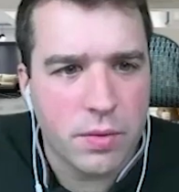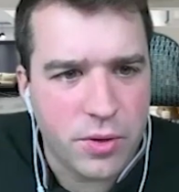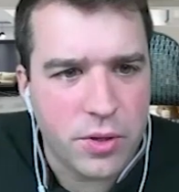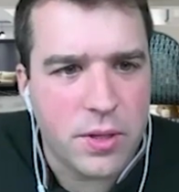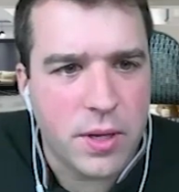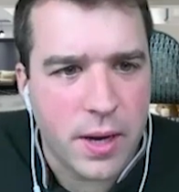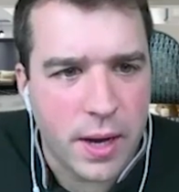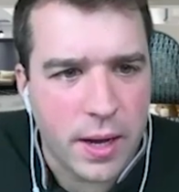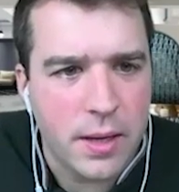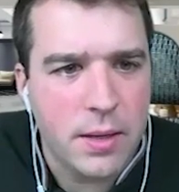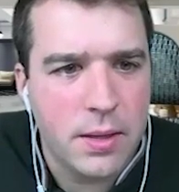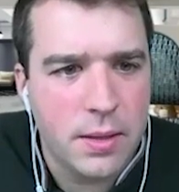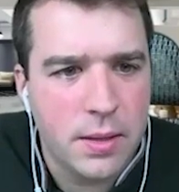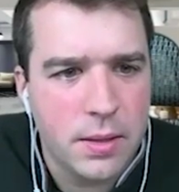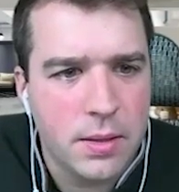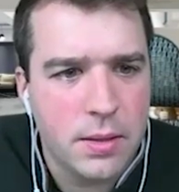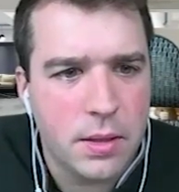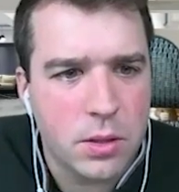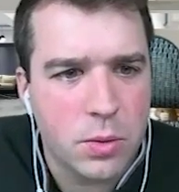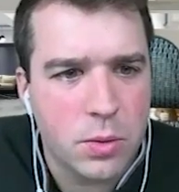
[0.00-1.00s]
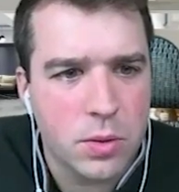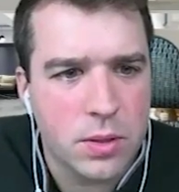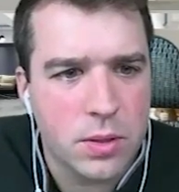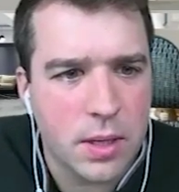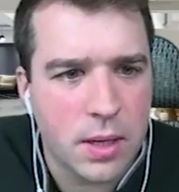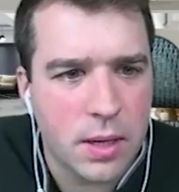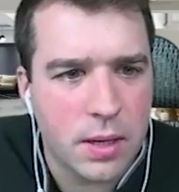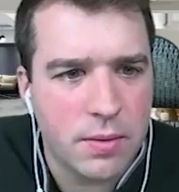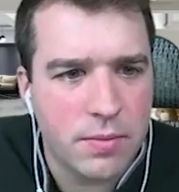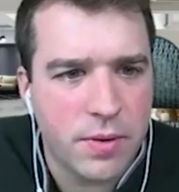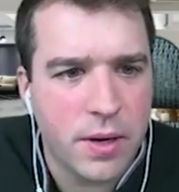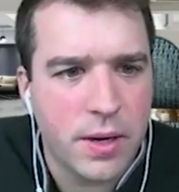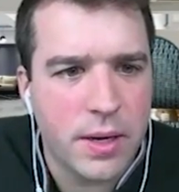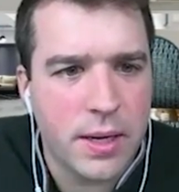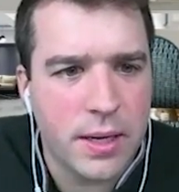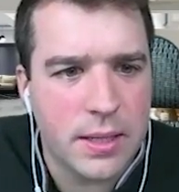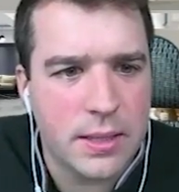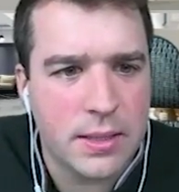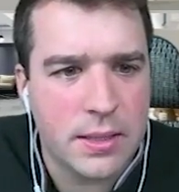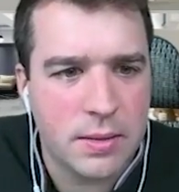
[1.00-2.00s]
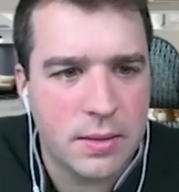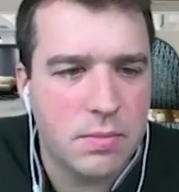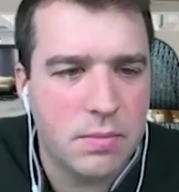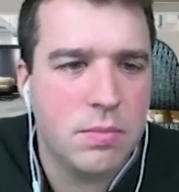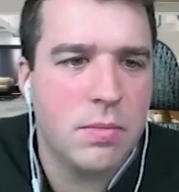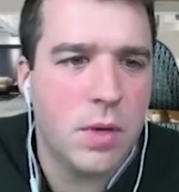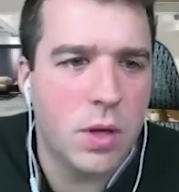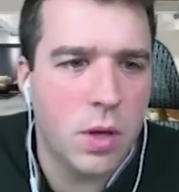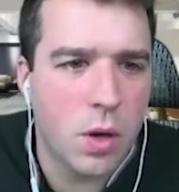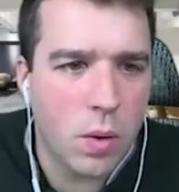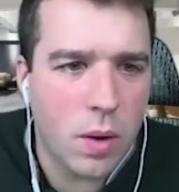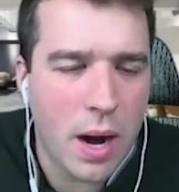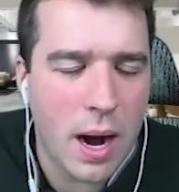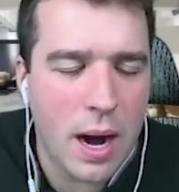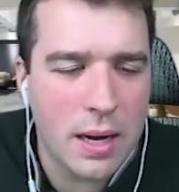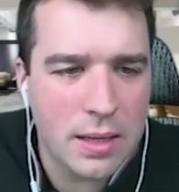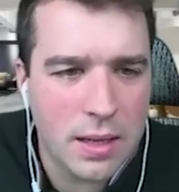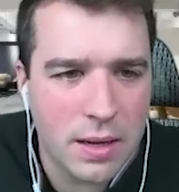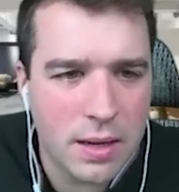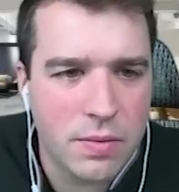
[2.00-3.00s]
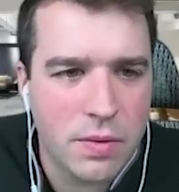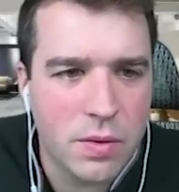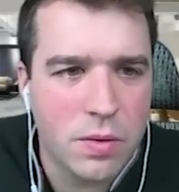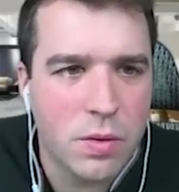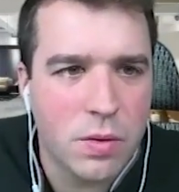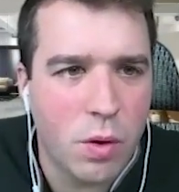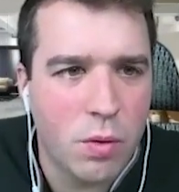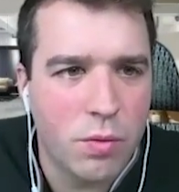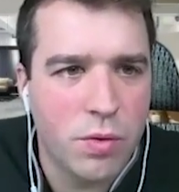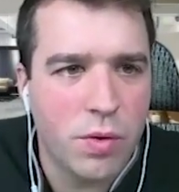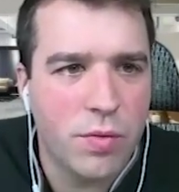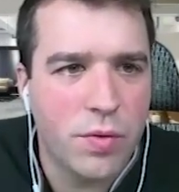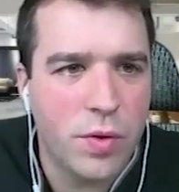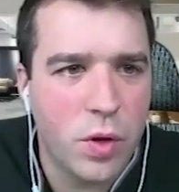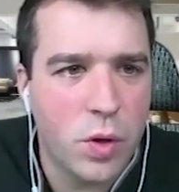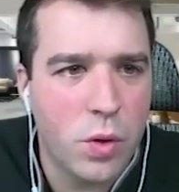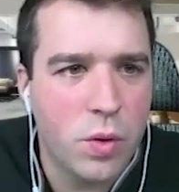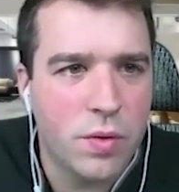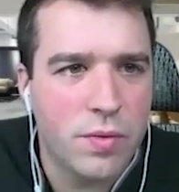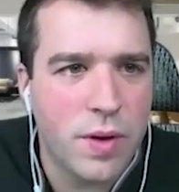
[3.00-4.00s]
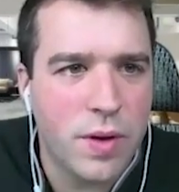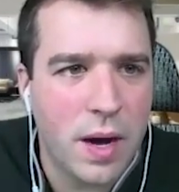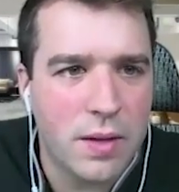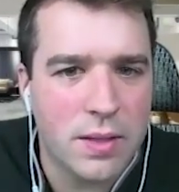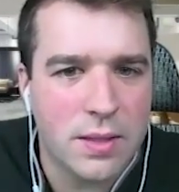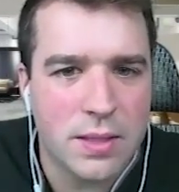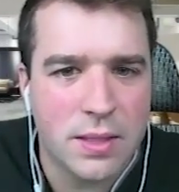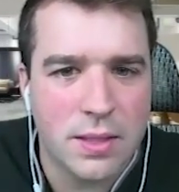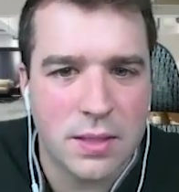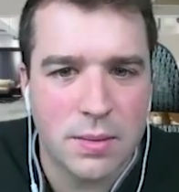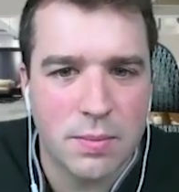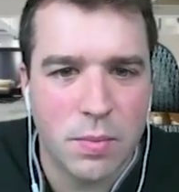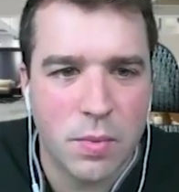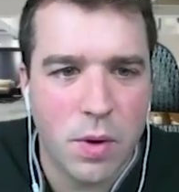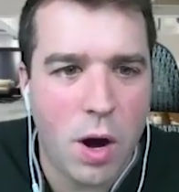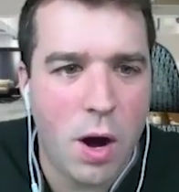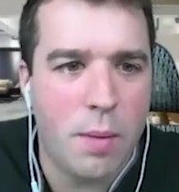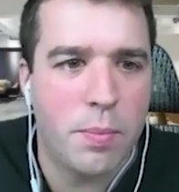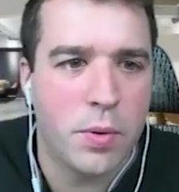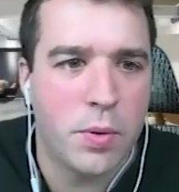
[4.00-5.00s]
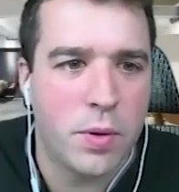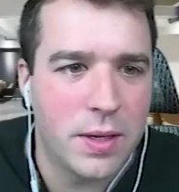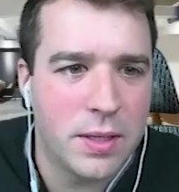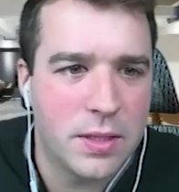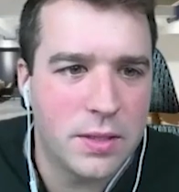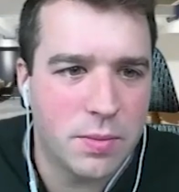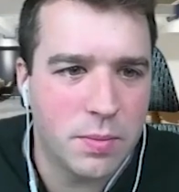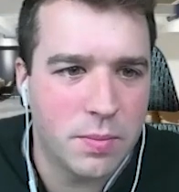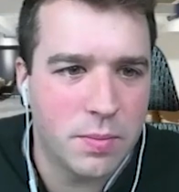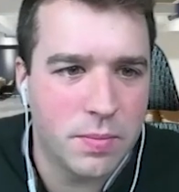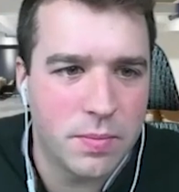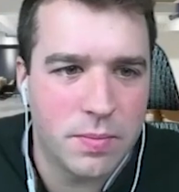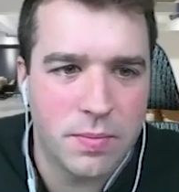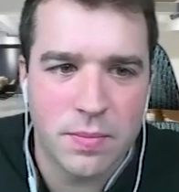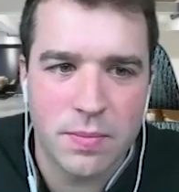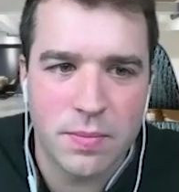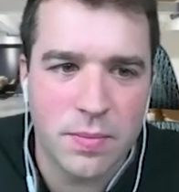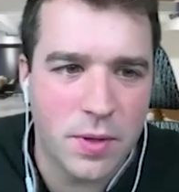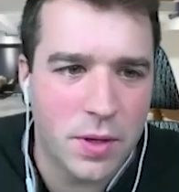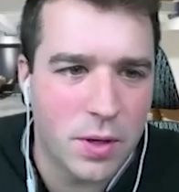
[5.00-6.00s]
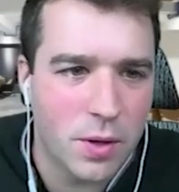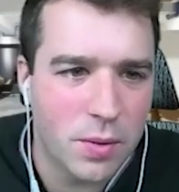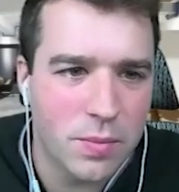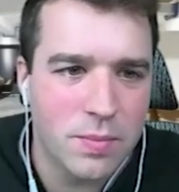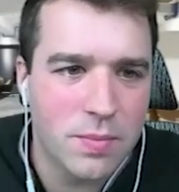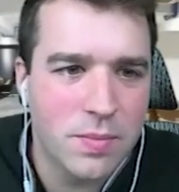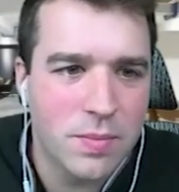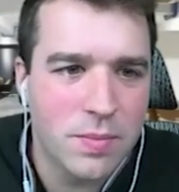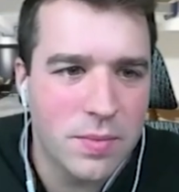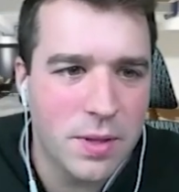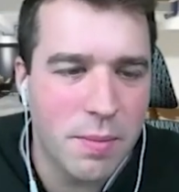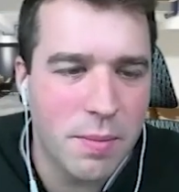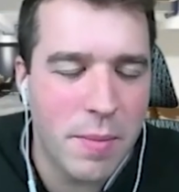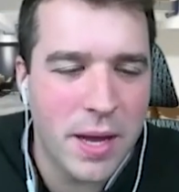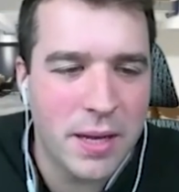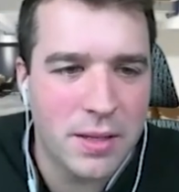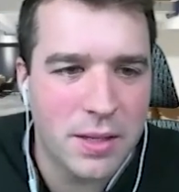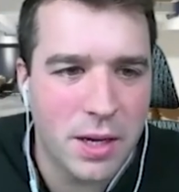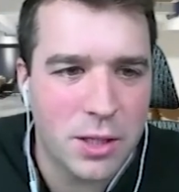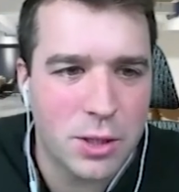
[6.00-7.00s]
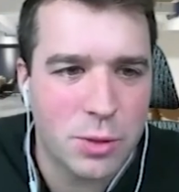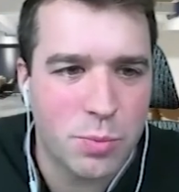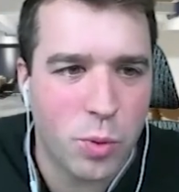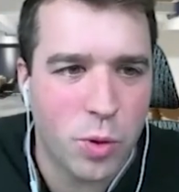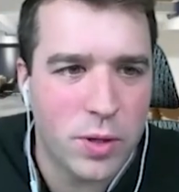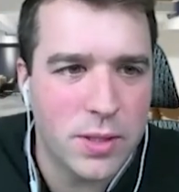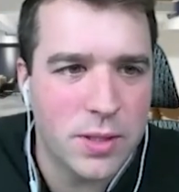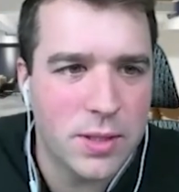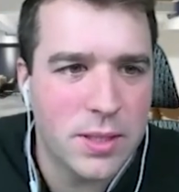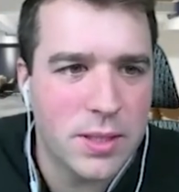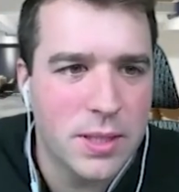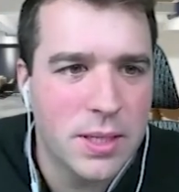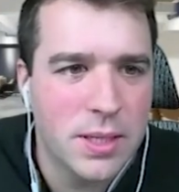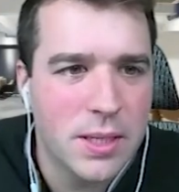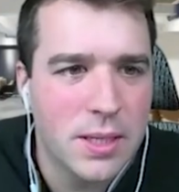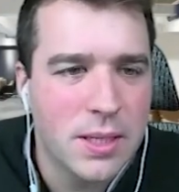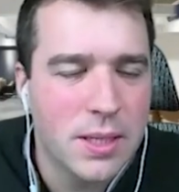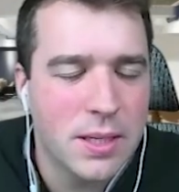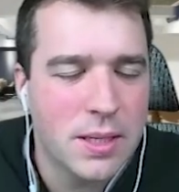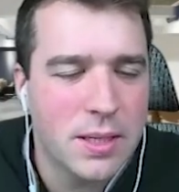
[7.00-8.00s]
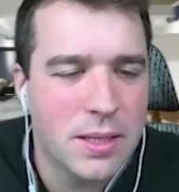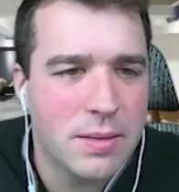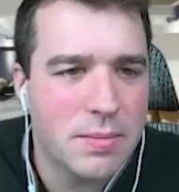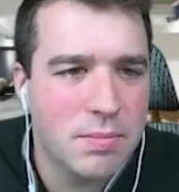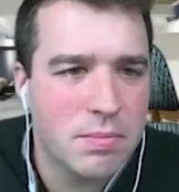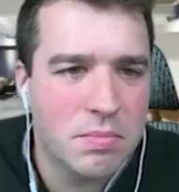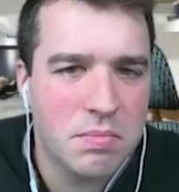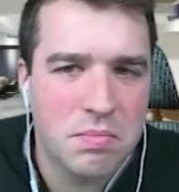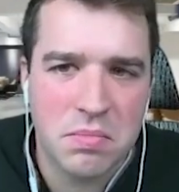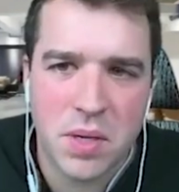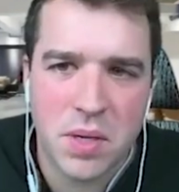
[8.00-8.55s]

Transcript: for today. This was a very you know high level overview of how the system operates from you know the main touch points. Awesome.